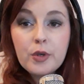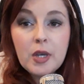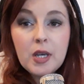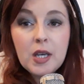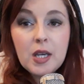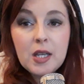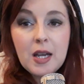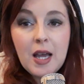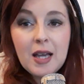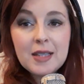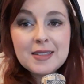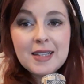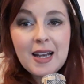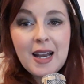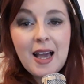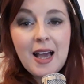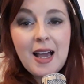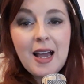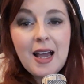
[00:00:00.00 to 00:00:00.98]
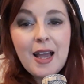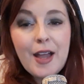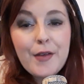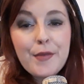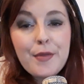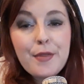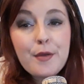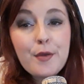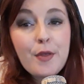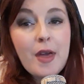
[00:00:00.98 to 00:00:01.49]
looking at
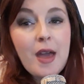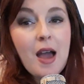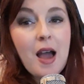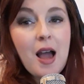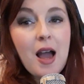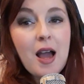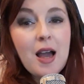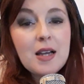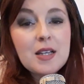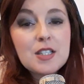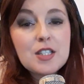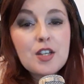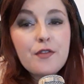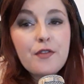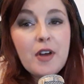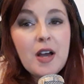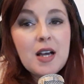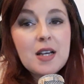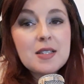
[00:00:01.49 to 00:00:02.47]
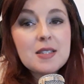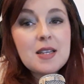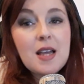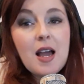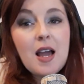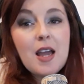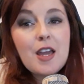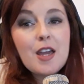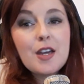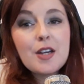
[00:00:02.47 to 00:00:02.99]
life through the eyes of a
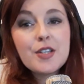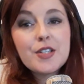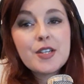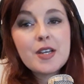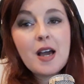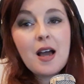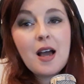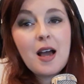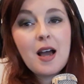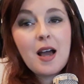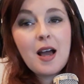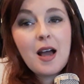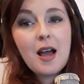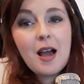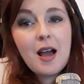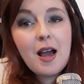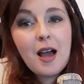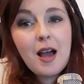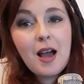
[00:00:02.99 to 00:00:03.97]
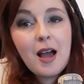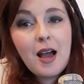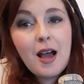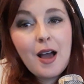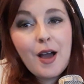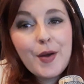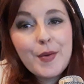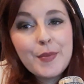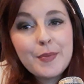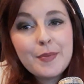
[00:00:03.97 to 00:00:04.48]
tired
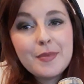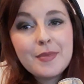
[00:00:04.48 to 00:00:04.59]
heart.